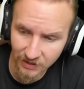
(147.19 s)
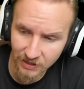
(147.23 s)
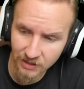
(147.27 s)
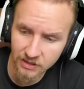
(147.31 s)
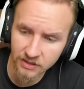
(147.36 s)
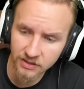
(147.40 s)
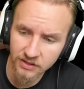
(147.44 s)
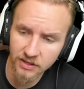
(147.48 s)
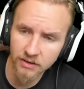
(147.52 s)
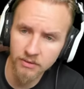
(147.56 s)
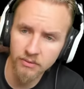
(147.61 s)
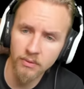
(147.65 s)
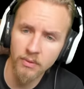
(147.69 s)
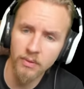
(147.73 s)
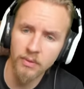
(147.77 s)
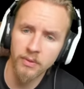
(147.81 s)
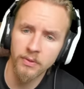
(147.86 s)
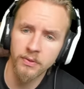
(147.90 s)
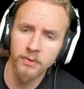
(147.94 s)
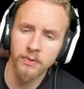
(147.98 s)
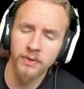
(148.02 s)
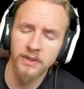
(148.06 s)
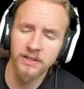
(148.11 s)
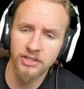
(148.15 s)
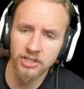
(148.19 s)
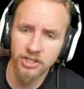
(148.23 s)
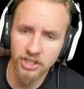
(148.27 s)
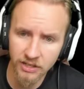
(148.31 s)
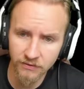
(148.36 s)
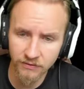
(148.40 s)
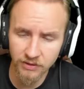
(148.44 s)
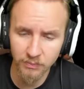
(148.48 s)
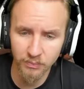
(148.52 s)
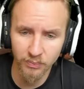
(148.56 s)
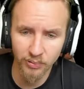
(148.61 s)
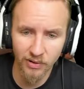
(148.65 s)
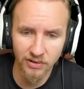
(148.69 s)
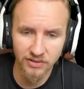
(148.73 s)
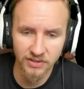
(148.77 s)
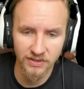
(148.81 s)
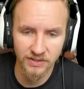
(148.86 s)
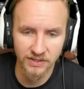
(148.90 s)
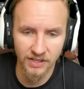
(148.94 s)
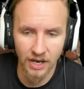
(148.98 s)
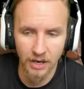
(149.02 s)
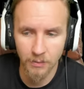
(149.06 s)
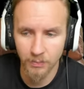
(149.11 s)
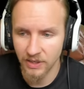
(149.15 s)
So the Chieftain
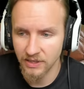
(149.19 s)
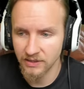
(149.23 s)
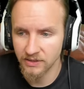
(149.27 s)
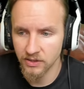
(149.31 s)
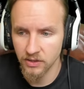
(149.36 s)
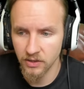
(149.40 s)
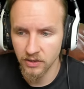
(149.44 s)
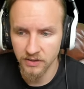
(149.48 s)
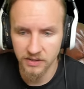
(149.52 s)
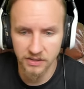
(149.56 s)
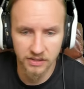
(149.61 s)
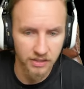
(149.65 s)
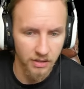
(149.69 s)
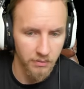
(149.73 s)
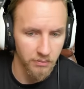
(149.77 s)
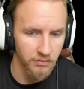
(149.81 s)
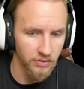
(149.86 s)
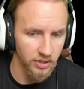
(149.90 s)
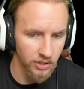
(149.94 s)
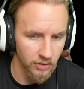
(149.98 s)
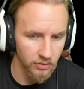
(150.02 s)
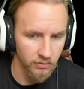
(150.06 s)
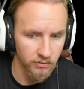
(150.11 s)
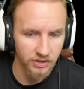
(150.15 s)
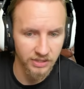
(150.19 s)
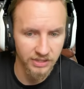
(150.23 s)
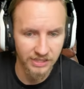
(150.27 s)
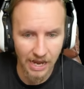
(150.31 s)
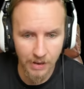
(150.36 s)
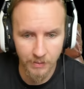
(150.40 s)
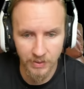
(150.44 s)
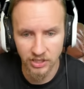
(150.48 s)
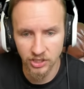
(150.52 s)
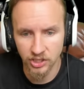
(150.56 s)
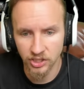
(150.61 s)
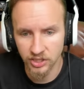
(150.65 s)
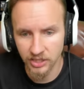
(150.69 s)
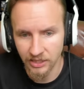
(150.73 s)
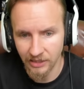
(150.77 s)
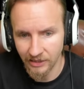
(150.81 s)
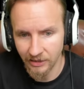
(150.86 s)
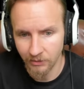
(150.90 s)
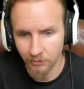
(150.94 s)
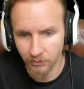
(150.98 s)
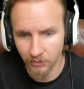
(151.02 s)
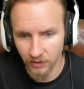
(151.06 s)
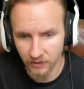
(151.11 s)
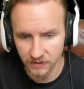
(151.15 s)
prototype, it's not some new
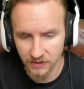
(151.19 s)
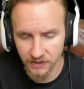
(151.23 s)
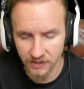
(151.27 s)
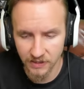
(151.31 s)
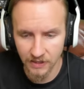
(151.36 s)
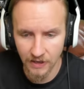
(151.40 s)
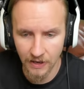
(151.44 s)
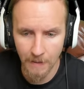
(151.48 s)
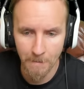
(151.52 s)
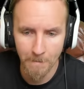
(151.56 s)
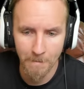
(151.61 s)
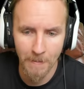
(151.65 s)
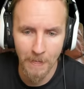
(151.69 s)
damage-dealing monster,